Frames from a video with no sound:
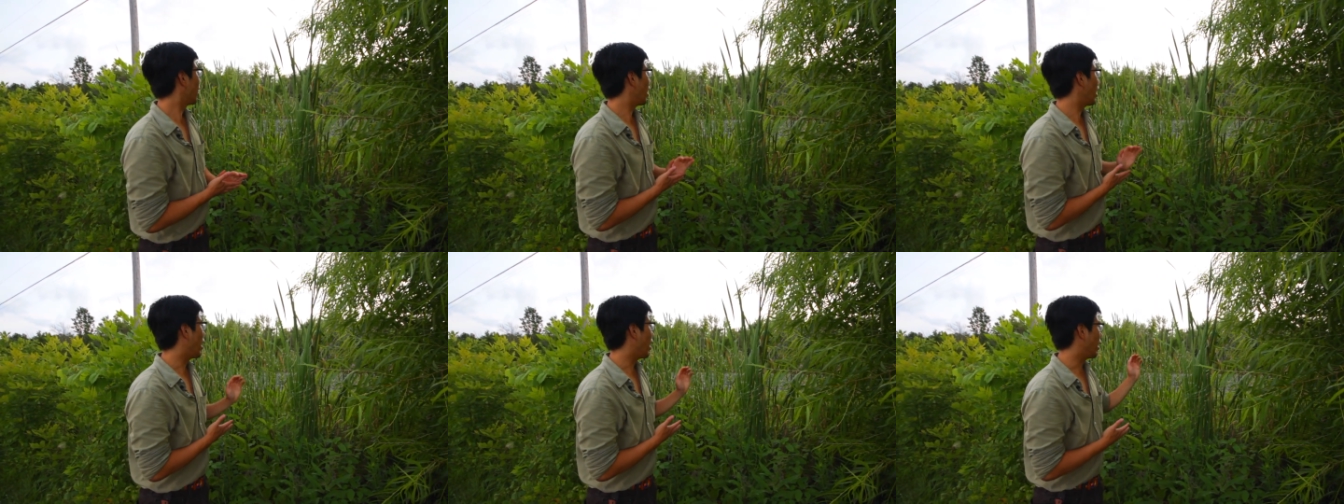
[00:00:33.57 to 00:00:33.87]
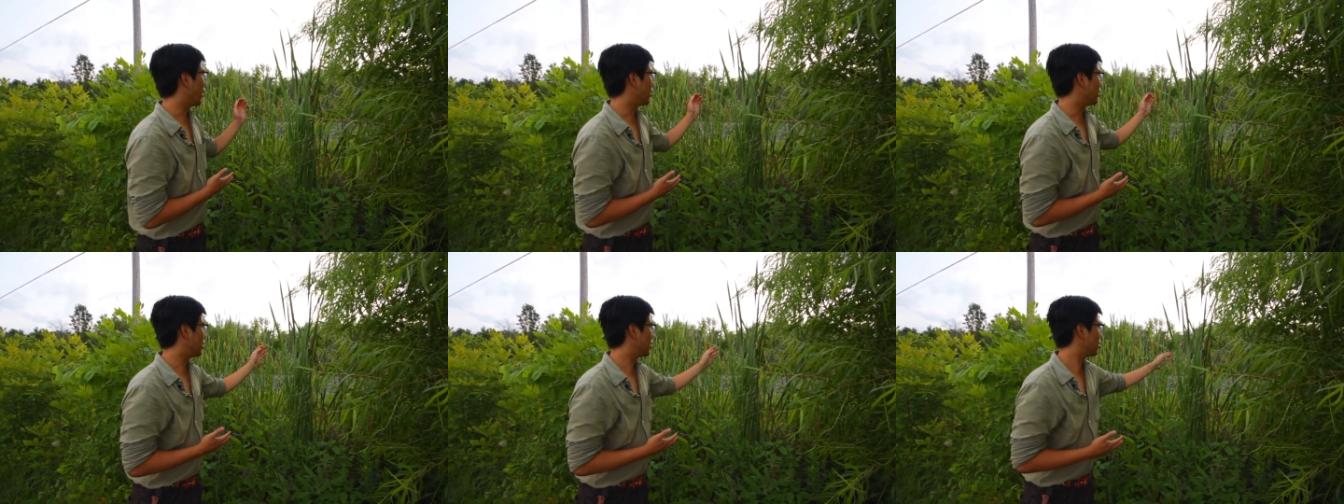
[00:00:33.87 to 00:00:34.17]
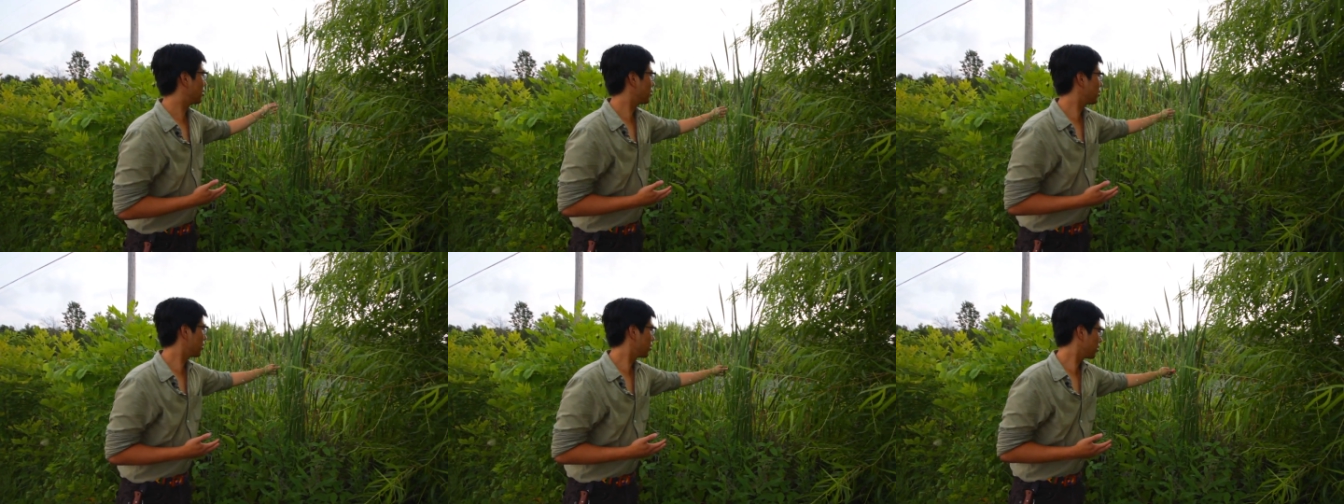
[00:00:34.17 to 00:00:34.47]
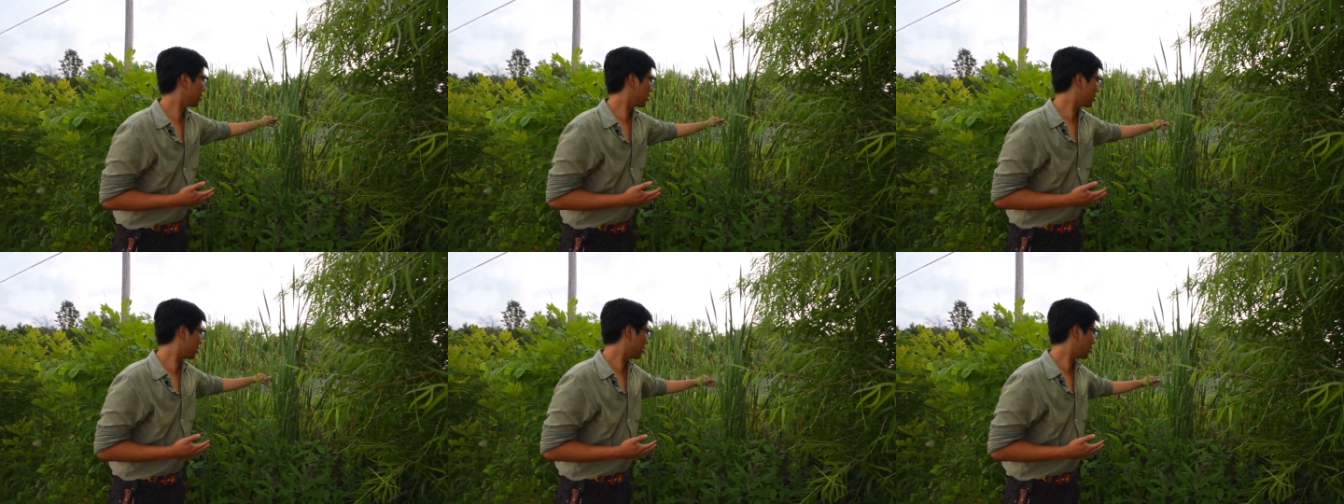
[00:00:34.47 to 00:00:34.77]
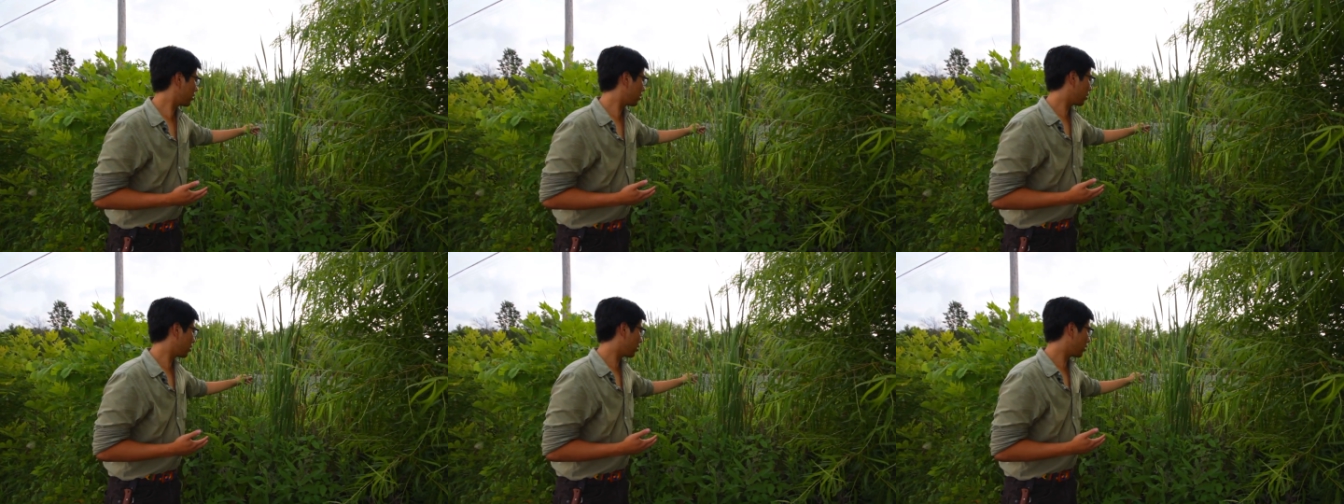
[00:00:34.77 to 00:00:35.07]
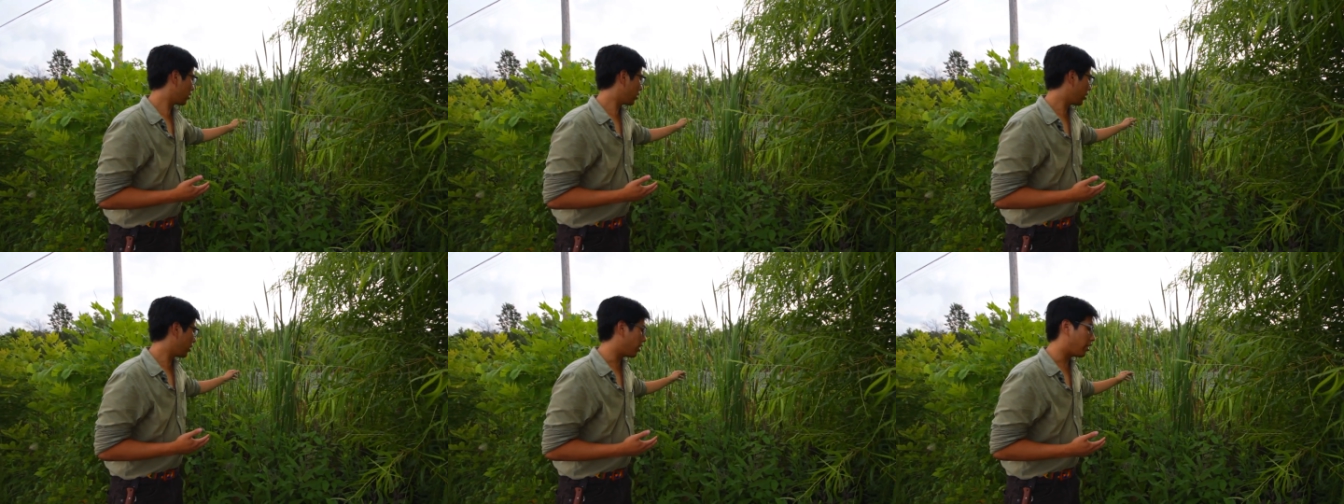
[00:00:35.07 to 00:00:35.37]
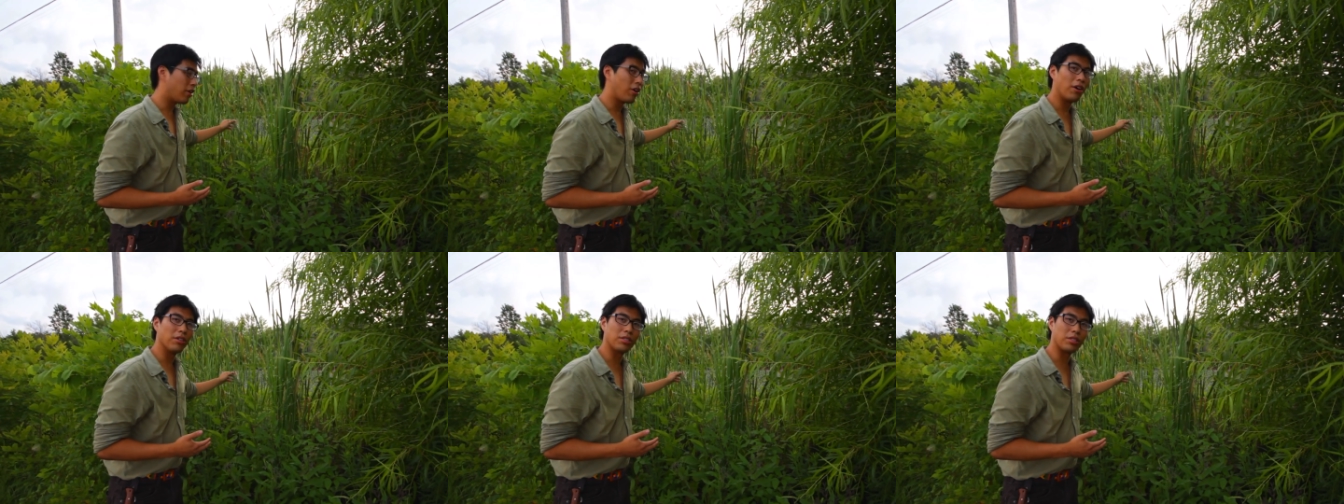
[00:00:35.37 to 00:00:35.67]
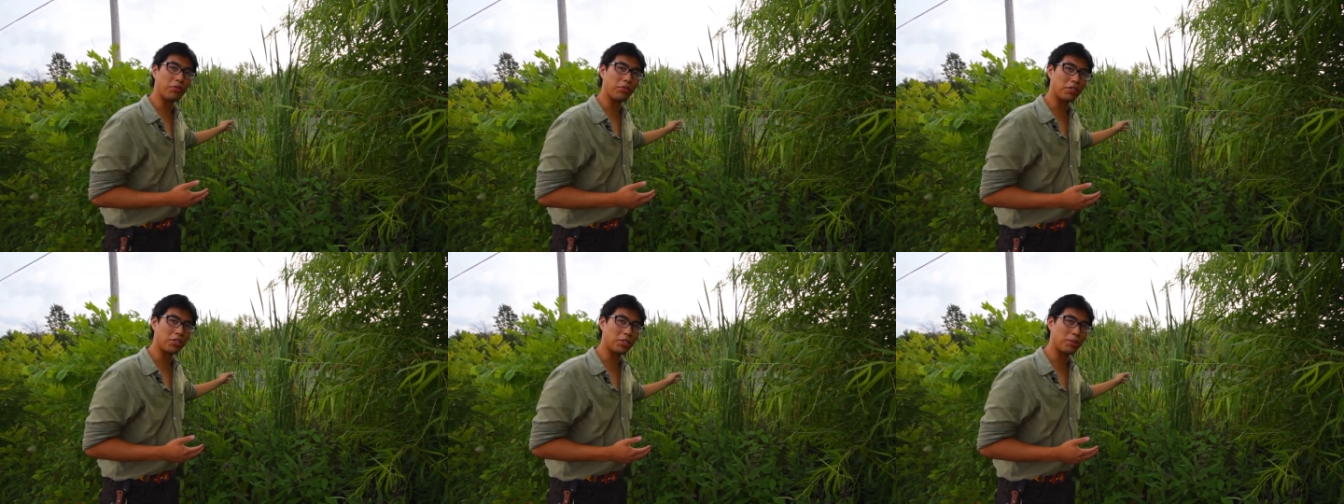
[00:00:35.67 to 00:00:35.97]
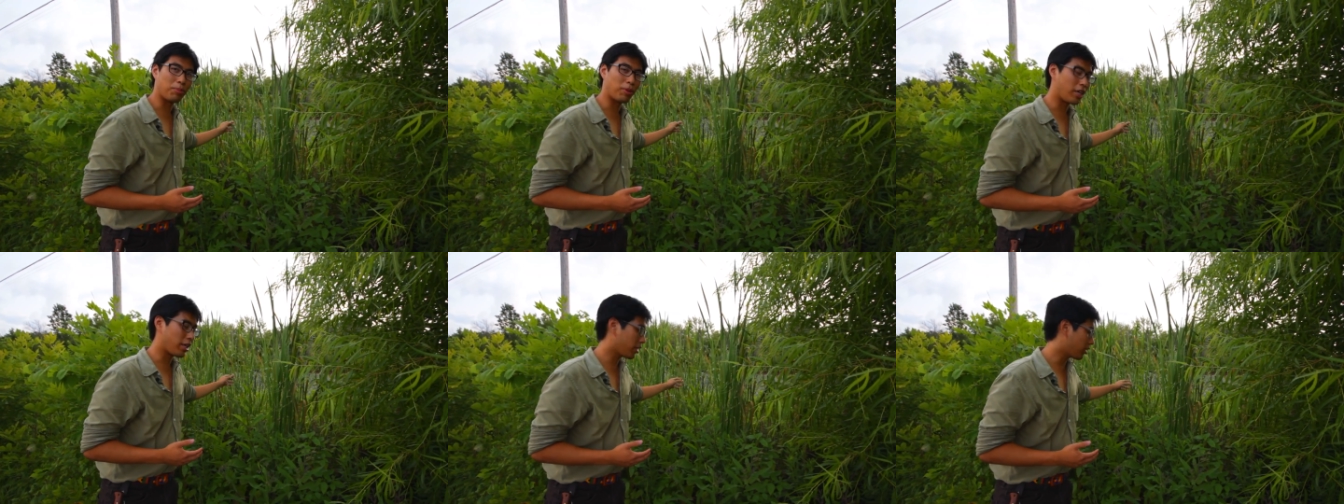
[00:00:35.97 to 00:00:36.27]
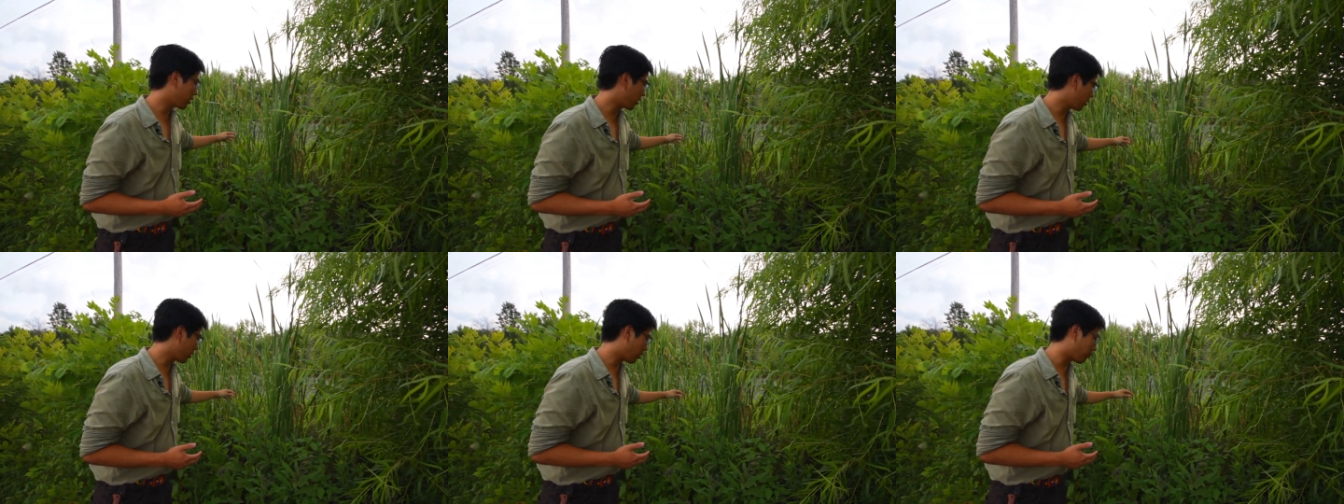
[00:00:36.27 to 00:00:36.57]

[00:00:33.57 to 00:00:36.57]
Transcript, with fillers: And also in the spring,